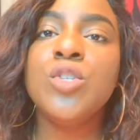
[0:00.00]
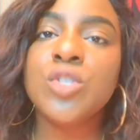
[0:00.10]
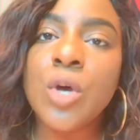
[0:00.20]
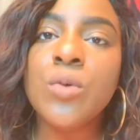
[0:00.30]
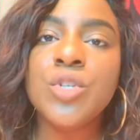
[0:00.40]

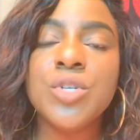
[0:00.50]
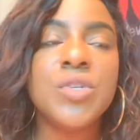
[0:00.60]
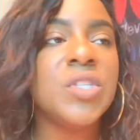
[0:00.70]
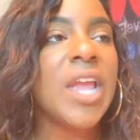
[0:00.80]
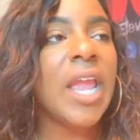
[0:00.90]

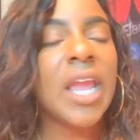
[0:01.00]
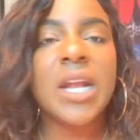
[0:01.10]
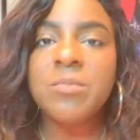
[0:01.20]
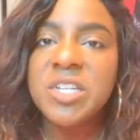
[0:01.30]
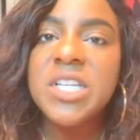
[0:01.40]
soldiers, and
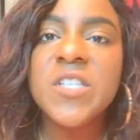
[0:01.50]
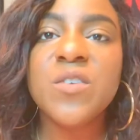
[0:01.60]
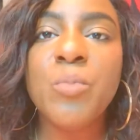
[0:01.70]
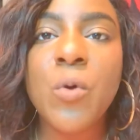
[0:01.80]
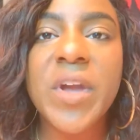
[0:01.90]
I'm
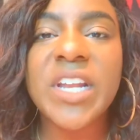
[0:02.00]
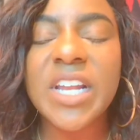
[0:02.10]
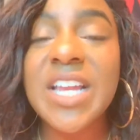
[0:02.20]
disappointed.